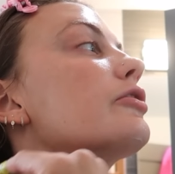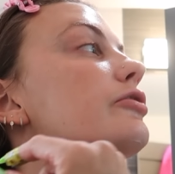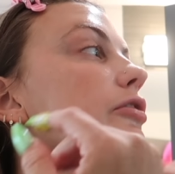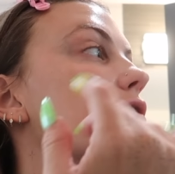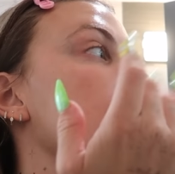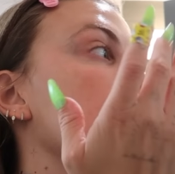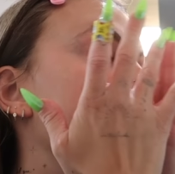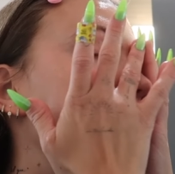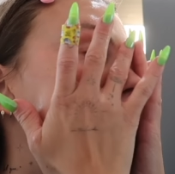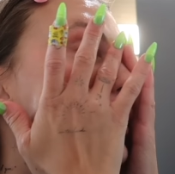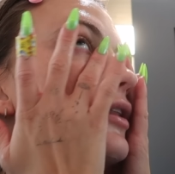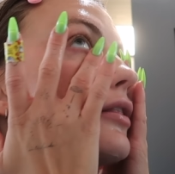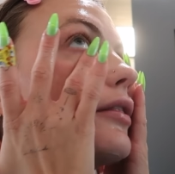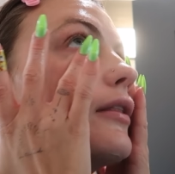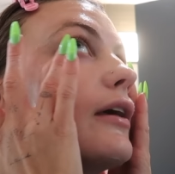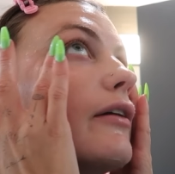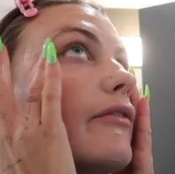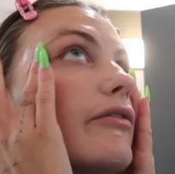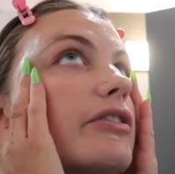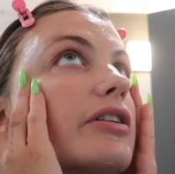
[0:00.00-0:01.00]
so that we can
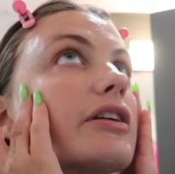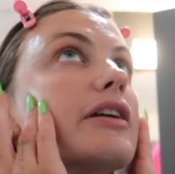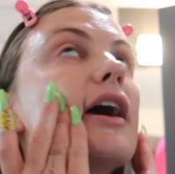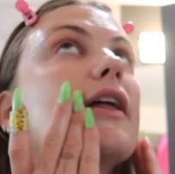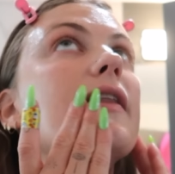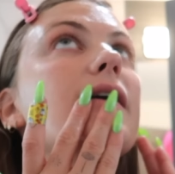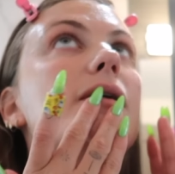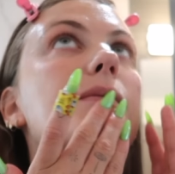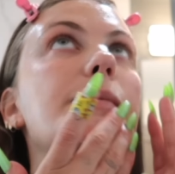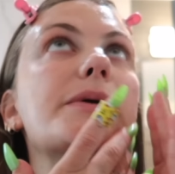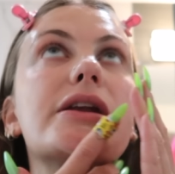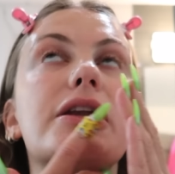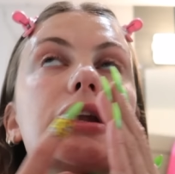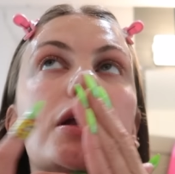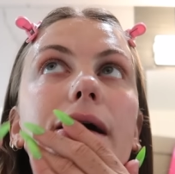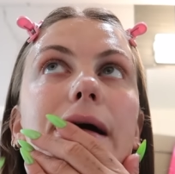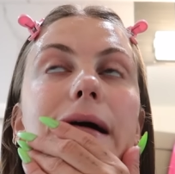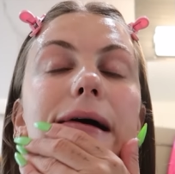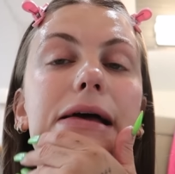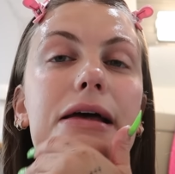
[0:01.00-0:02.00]
live together but
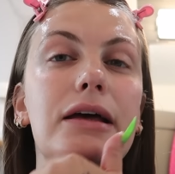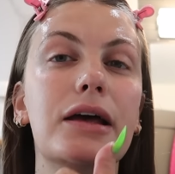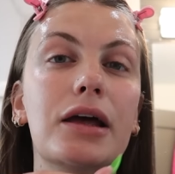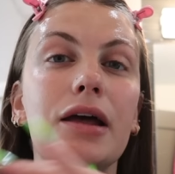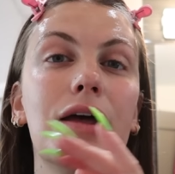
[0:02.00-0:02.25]
not